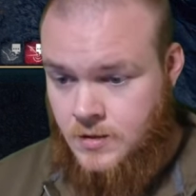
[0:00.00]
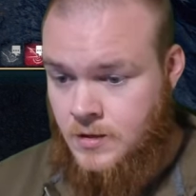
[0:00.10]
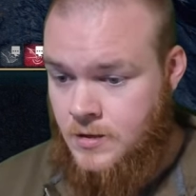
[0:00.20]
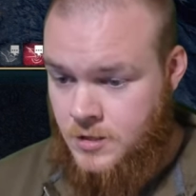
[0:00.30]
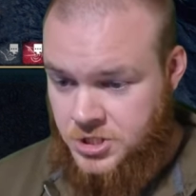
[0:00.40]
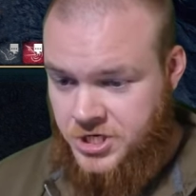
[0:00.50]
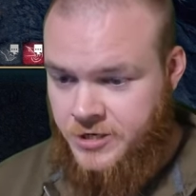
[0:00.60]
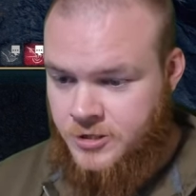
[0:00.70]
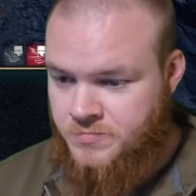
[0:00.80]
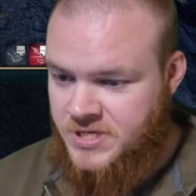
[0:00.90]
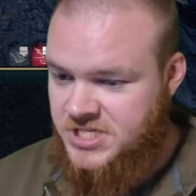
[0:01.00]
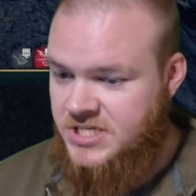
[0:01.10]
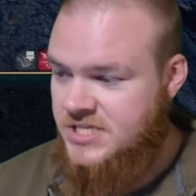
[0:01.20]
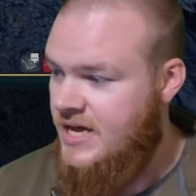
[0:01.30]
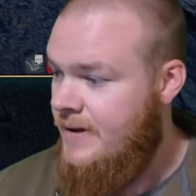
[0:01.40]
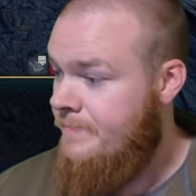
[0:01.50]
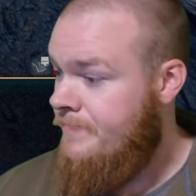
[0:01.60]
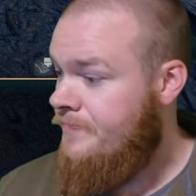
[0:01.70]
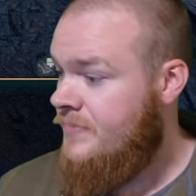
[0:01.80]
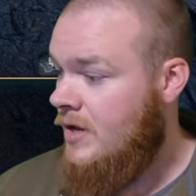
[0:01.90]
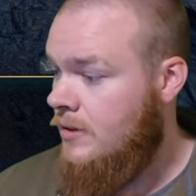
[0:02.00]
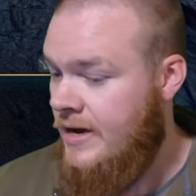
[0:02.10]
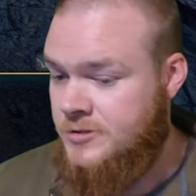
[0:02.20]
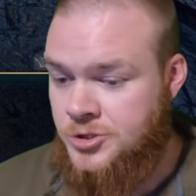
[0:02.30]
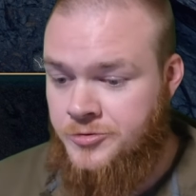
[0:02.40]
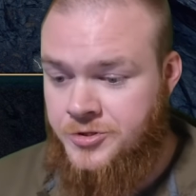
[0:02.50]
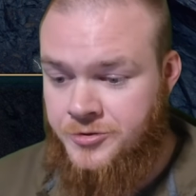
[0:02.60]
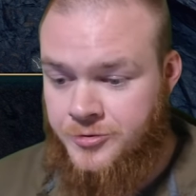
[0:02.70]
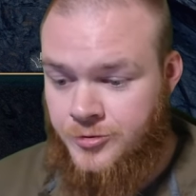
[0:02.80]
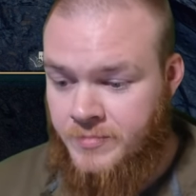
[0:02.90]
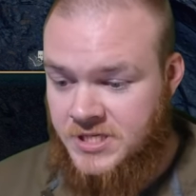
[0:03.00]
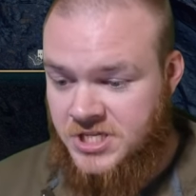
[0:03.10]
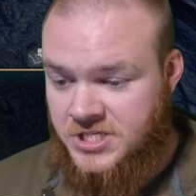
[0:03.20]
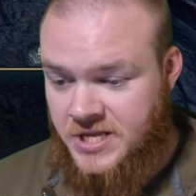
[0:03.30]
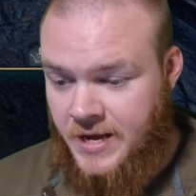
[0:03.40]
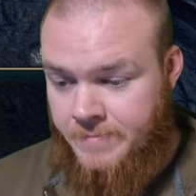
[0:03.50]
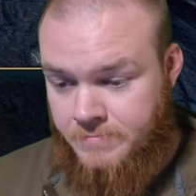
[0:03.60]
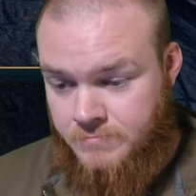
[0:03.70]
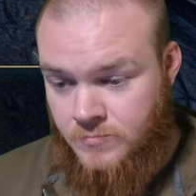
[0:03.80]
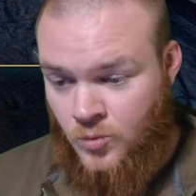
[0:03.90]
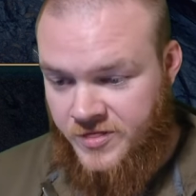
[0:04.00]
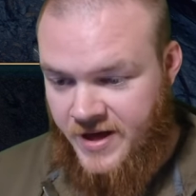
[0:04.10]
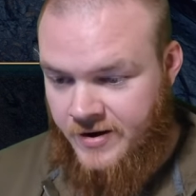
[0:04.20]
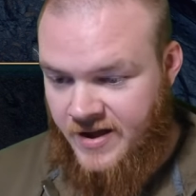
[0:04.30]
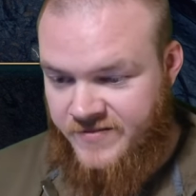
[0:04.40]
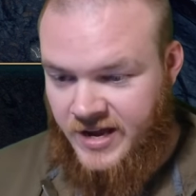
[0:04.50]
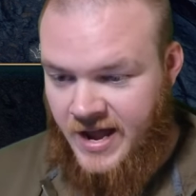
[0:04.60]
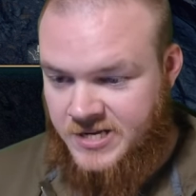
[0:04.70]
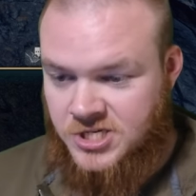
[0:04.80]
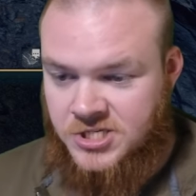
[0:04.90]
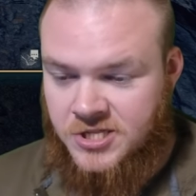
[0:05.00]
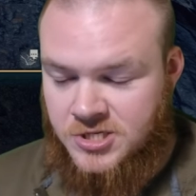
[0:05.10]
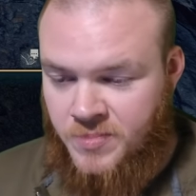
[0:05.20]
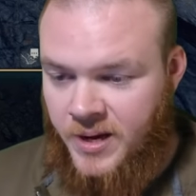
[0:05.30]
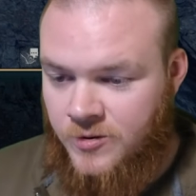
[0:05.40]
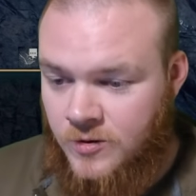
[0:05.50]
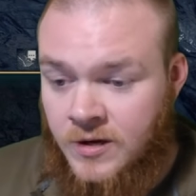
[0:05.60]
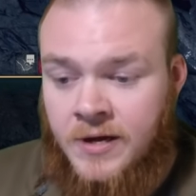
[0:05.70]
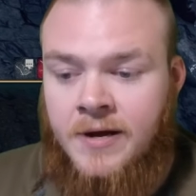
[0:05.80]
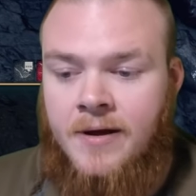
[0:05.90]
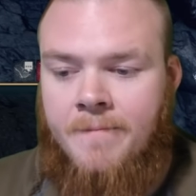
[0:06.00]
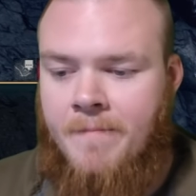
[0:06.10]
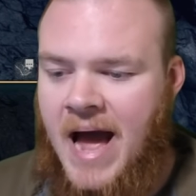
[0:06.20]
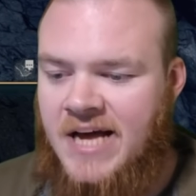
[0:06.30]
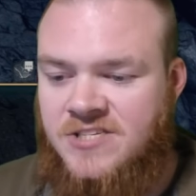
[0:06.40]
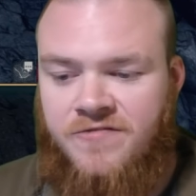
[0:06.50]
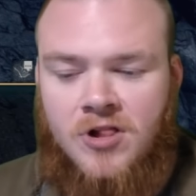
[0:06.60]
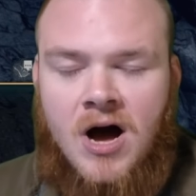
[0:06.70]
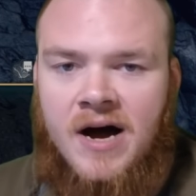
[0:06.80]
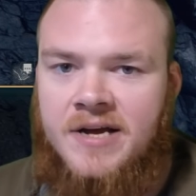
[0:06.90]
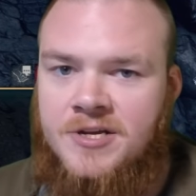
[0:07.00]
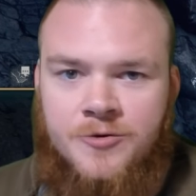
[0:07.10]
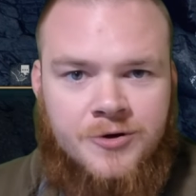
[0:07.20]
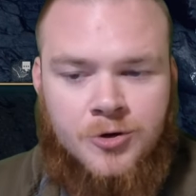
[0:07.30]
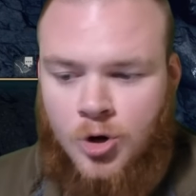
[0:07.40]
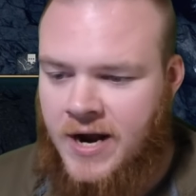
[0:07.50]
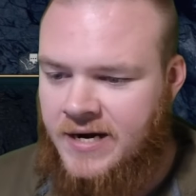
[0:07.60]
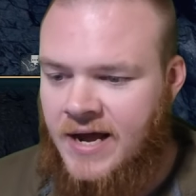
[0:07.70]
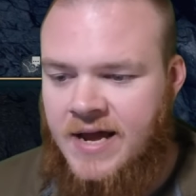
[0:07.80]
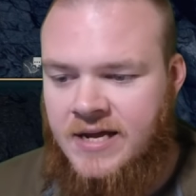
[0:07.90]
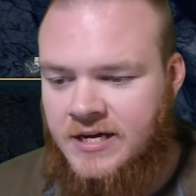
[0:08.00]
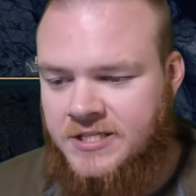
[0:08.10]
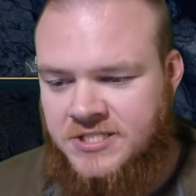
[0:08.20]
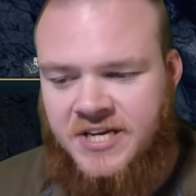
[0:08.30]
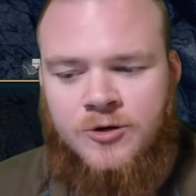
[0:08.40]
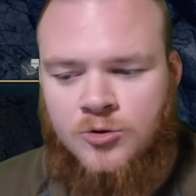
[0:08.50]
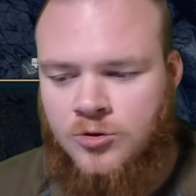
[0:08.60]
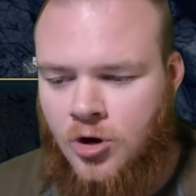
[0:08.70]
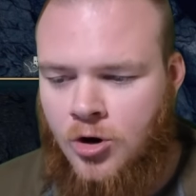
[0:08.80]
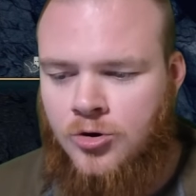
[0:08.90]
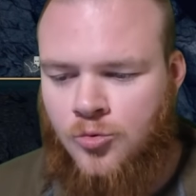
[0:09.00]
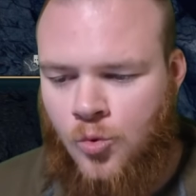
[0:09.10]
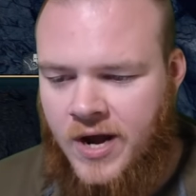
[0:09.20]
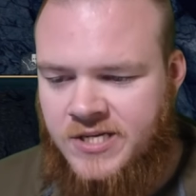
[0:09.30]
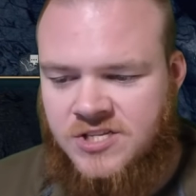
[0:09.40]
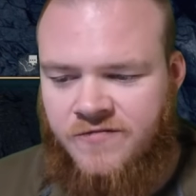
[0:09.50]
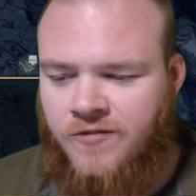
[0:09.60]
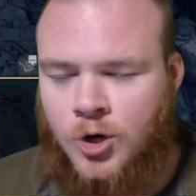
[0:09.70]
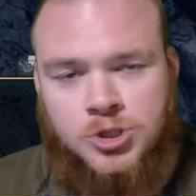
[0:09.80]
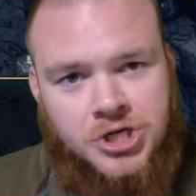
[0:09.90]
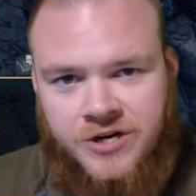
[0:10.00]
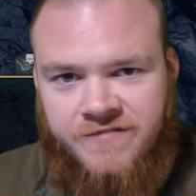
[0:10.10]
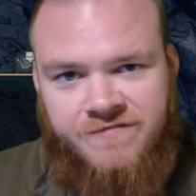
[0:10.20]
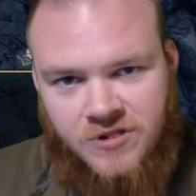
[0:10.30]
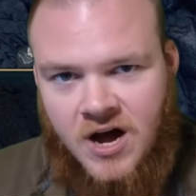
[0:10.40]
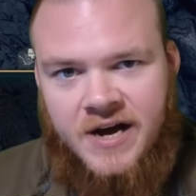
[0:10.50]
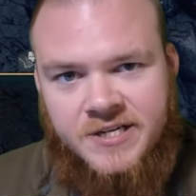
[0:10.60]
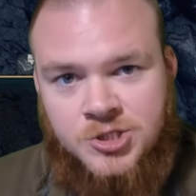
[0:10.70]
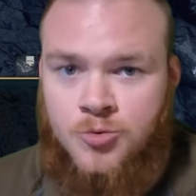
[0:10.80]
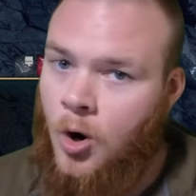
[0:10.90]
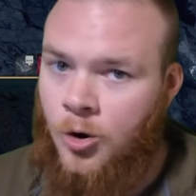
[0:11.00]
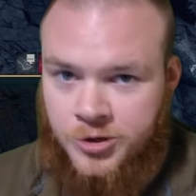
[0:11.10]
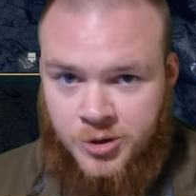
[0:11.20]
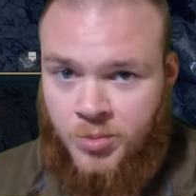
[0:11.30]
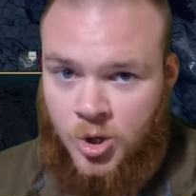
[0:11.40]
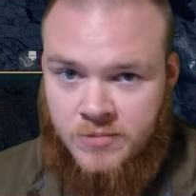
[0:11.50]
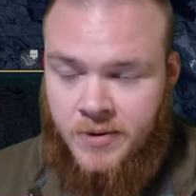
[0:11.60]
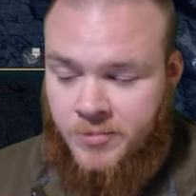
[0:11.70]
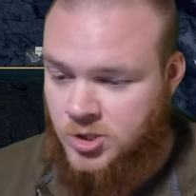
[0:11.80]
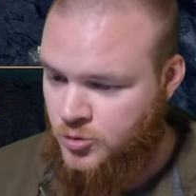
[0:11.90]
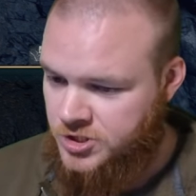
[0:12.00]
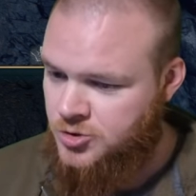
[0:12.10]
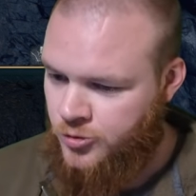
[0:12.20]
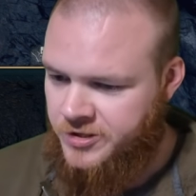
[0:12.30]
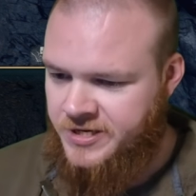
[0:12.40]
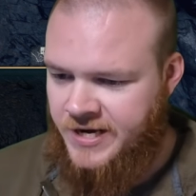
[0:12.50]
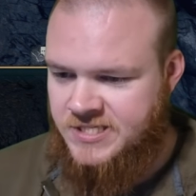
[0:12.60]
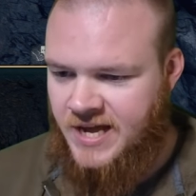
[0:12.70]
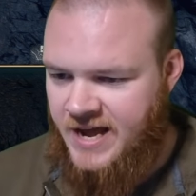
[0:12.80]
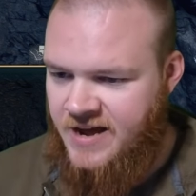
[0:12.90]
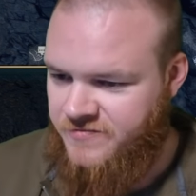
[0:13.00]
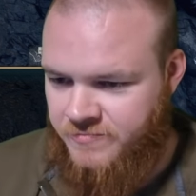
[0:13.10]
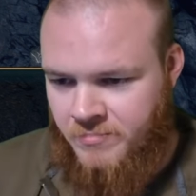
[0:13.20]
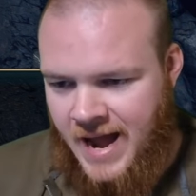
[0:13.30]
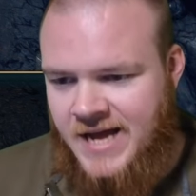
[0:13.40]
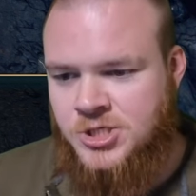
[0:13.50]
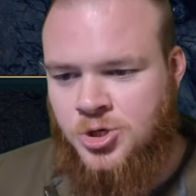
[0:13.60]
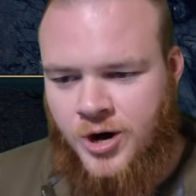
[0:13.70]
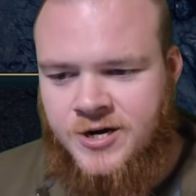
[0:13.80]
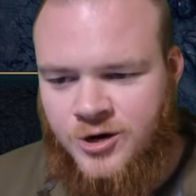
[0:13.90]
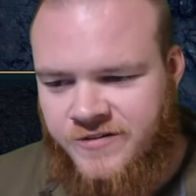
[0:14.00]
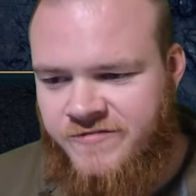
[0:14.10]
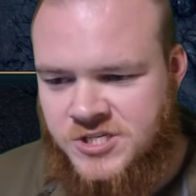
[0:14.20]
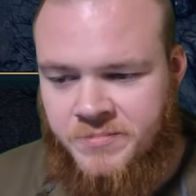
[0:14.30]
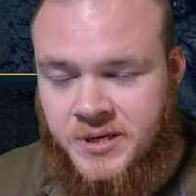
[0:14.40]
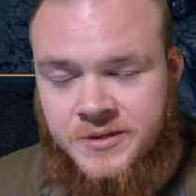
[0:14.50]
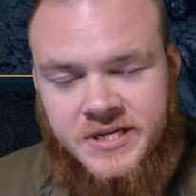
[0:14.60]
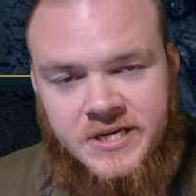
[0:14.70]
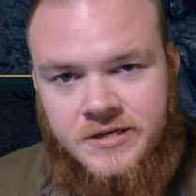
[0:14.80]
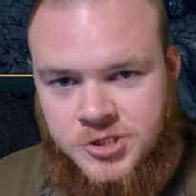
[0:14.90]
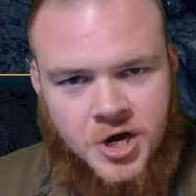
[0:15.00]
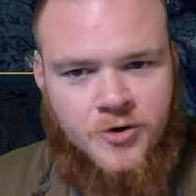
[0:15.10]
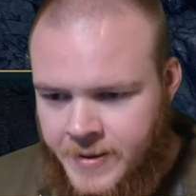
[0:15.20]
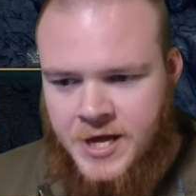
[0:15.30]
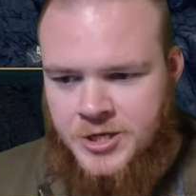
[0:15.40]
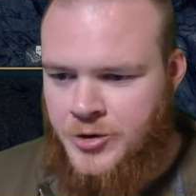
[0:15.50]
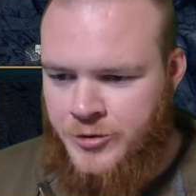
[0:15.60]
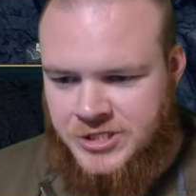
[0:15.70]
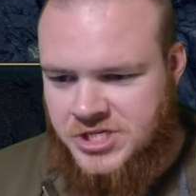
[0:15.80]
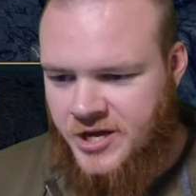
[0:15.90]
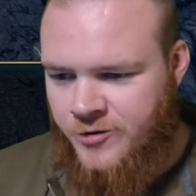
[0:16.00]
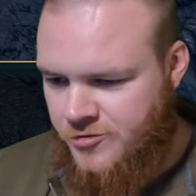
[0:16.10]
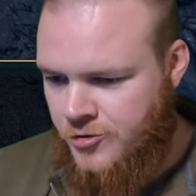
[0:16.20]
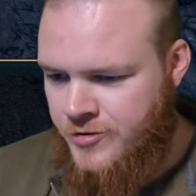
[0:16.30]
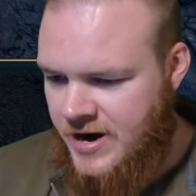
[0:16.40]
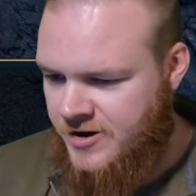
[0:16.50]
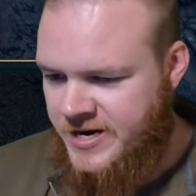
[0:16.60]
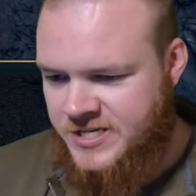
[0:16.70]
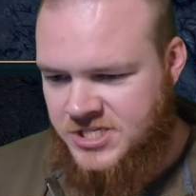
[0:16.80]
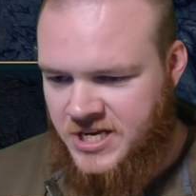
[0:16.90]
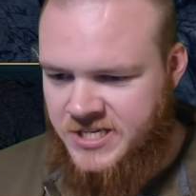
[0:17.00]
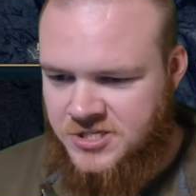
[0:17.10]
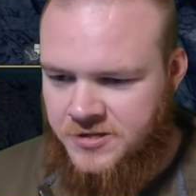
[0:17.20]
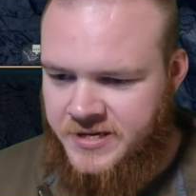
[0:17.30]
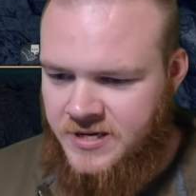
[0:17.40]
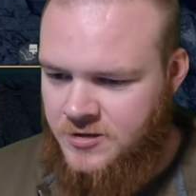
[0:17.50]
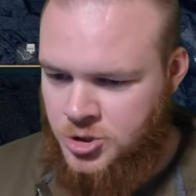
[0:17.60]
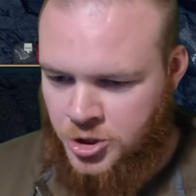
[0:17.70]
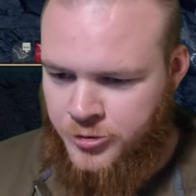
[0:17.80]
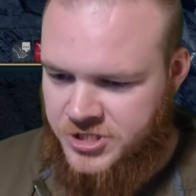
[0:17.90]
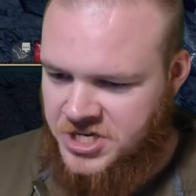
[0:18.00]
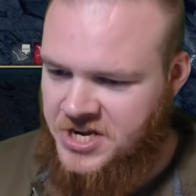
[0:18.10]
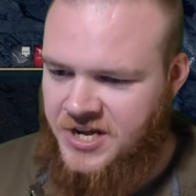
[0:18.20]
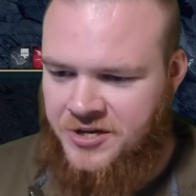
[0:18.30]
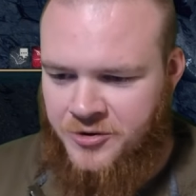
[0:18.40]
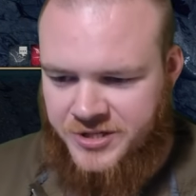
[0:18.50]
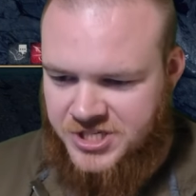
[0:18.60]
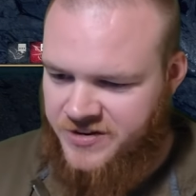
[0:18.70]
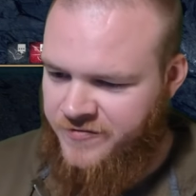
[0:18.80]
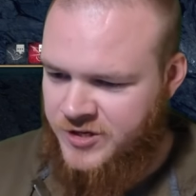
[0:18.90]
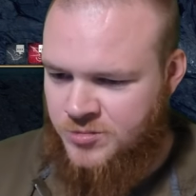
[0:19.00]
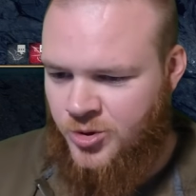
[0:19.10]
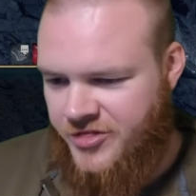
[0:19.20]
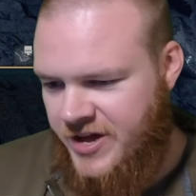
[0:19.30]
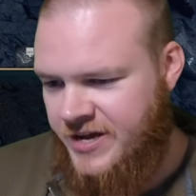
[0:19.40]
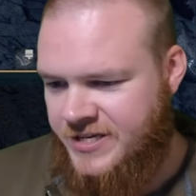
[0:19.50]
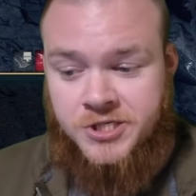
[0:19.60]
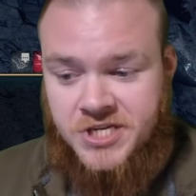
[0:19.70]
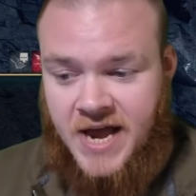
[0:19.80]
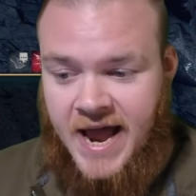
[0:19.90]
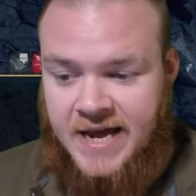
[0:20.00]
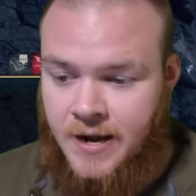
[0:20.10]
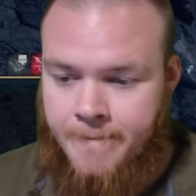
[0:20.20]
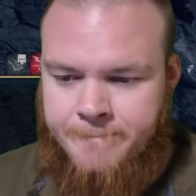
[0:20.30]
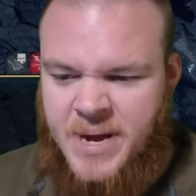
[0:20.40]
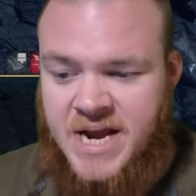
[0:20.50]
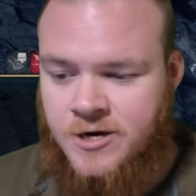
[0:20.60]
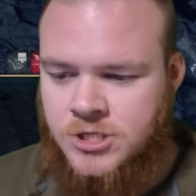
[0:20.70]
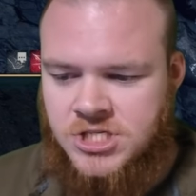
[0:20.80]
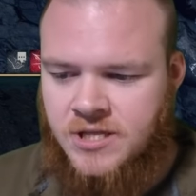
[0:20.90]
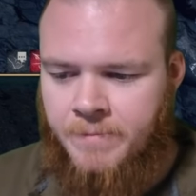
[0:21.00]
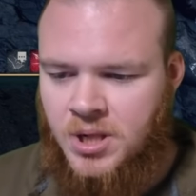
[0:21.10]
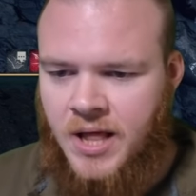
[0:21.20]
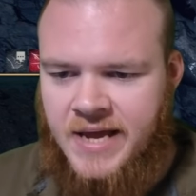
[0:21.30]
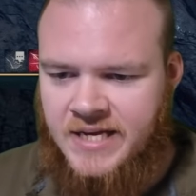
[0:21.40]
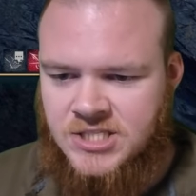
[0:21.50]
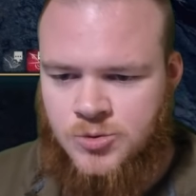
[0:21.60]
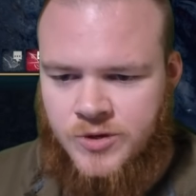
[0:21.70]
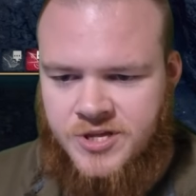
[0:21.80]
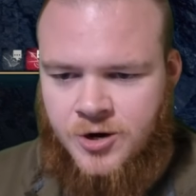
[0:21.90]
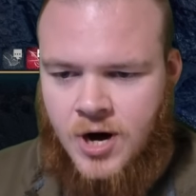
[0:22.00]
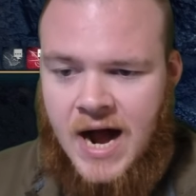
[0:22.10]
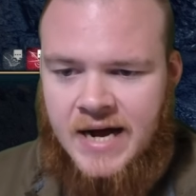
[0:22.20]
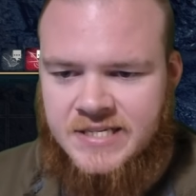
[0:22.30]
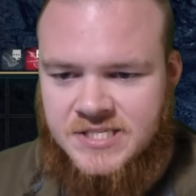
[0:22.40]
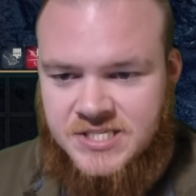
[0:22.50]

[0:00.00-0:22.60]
Cheater's Misty Step allows you to Misty Step without having access to the spell. Mass Fly, you can grant a until long rest version of Fly to all your party members, which is really nice to have. Mass Greater Invisibility, so you can stealth through areas easily. True Seeing, you can see invisible things. And Pierce the Plains with your eyes.